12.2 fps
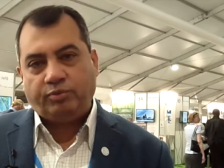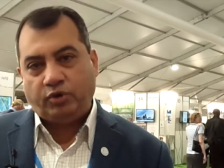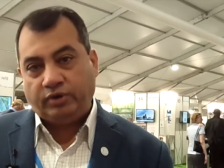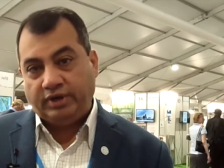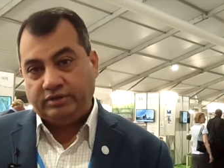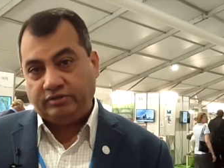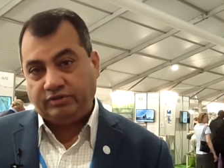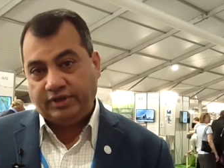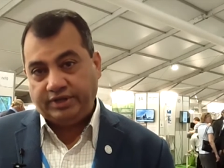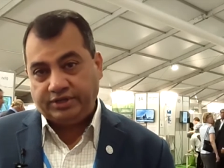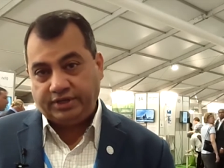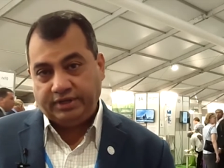about
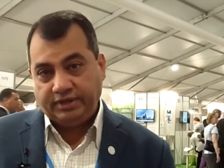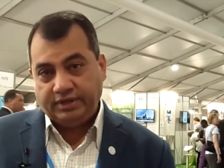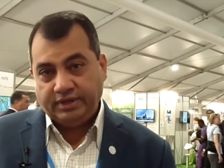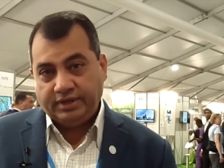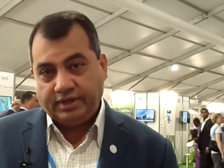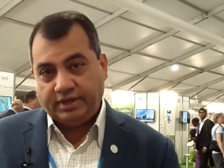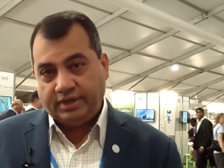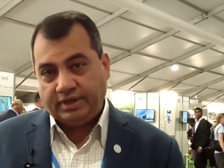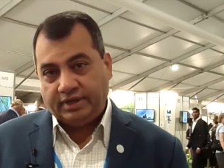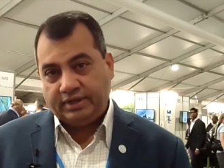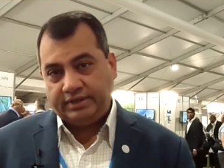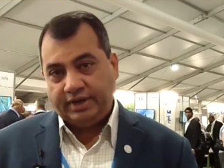legislation
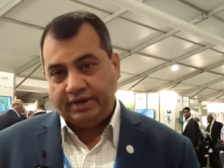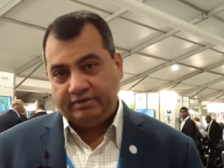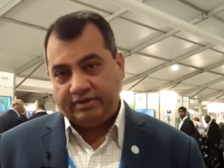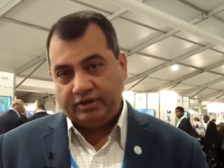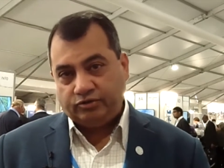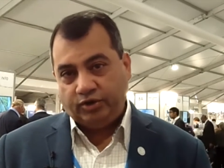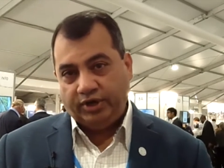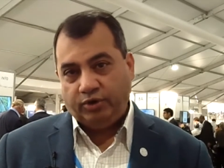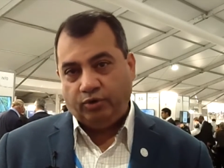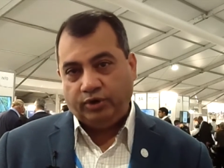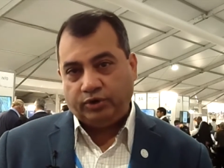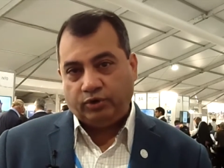uh, that is actually
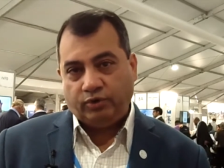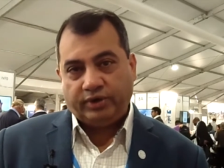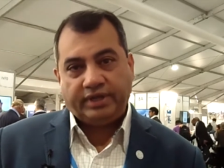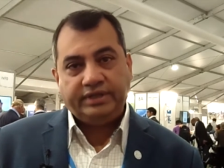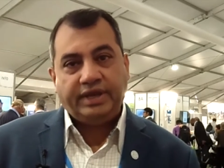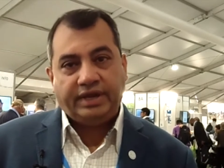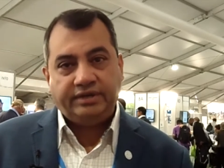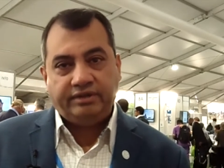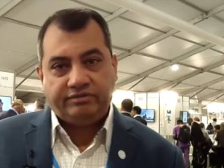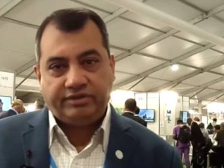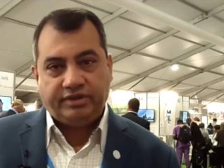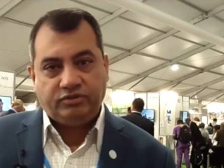going to look at the
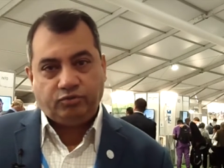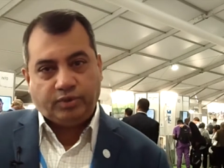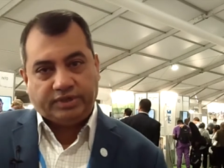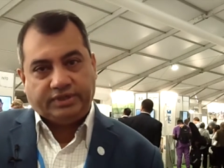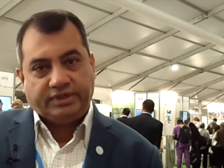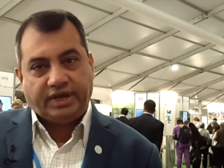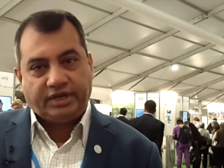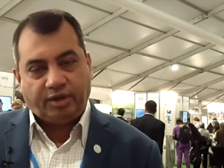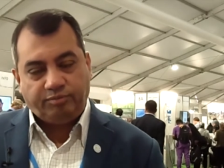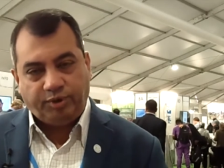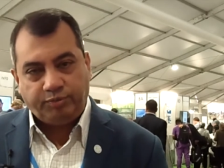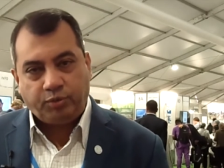NDCs, whether that
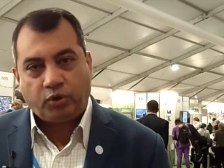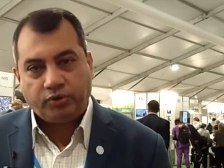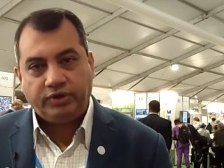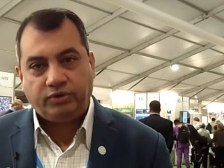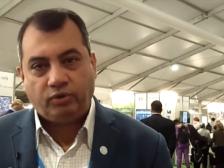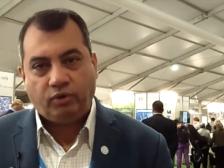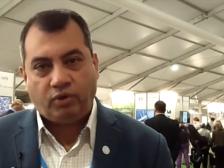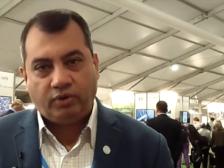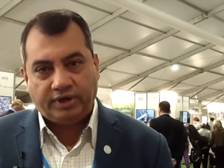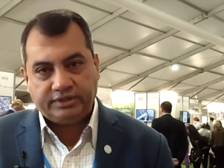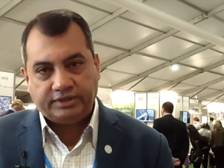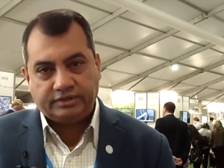can be brought into
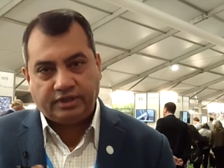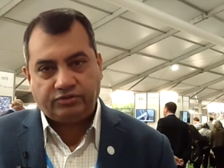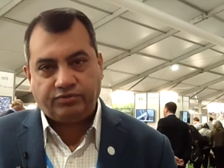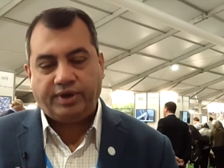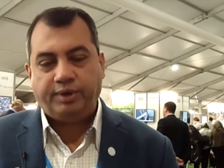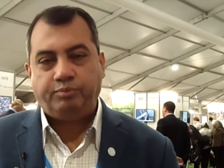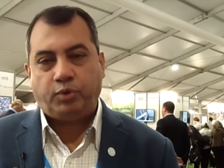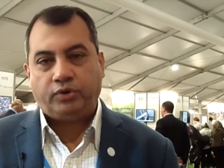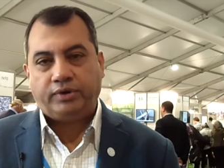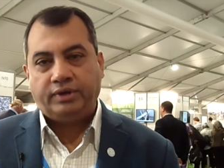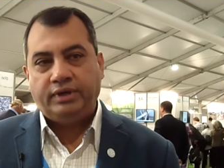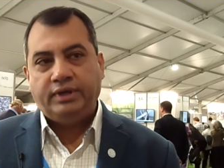law. I think that's very
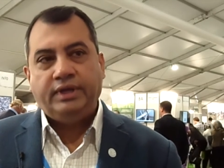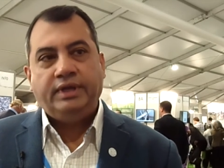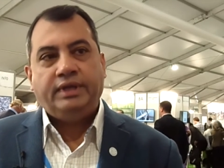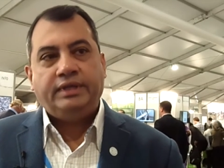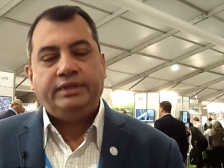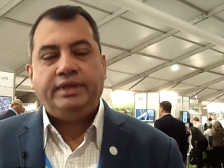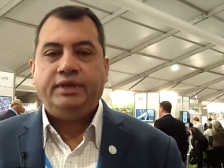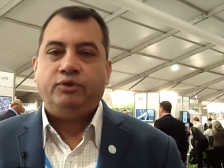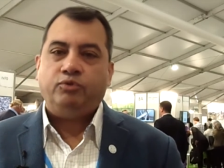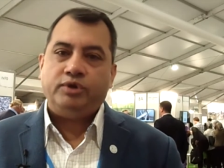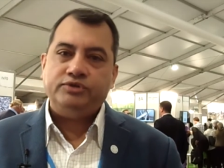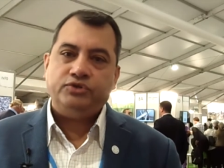important. The
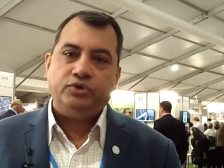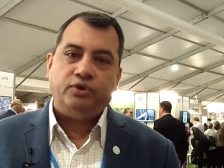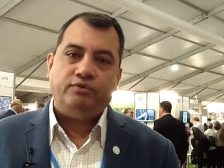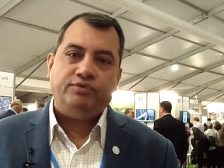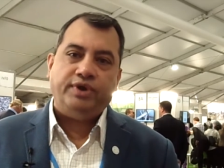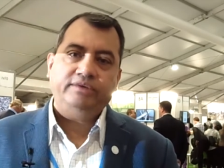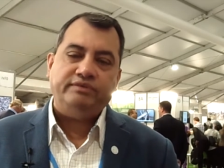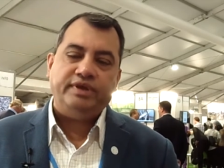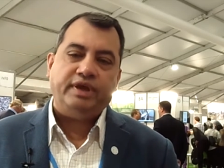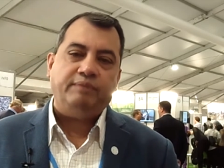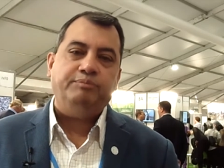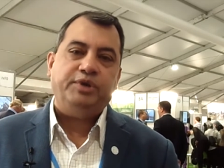question of
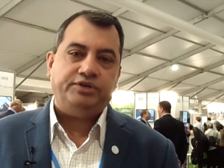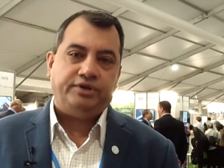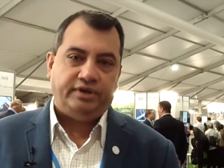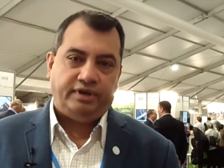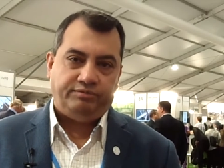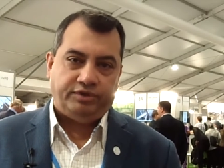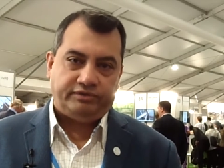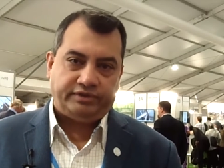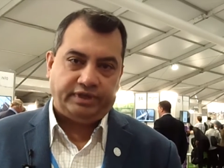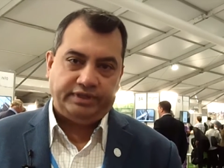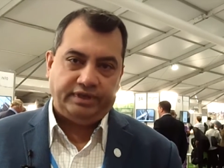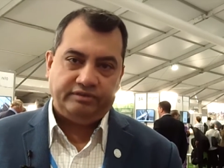raising ambition levels,
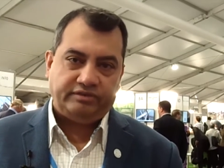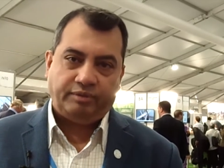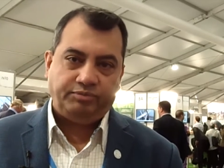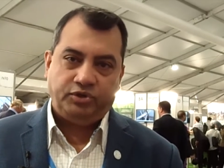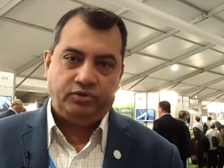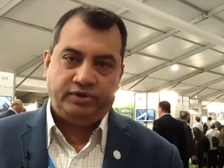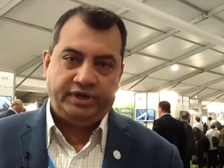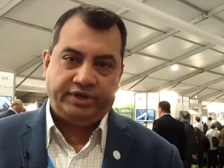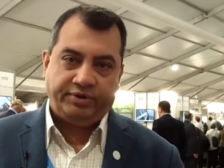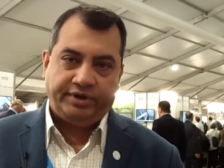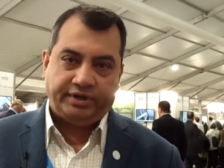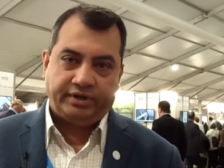I think, is absolutely
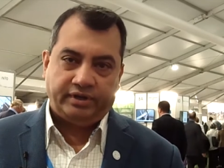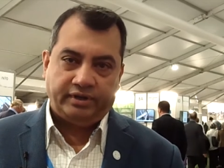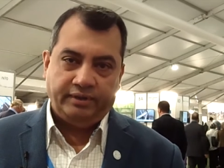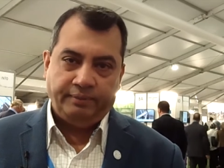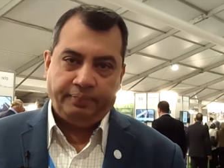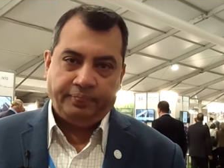critical.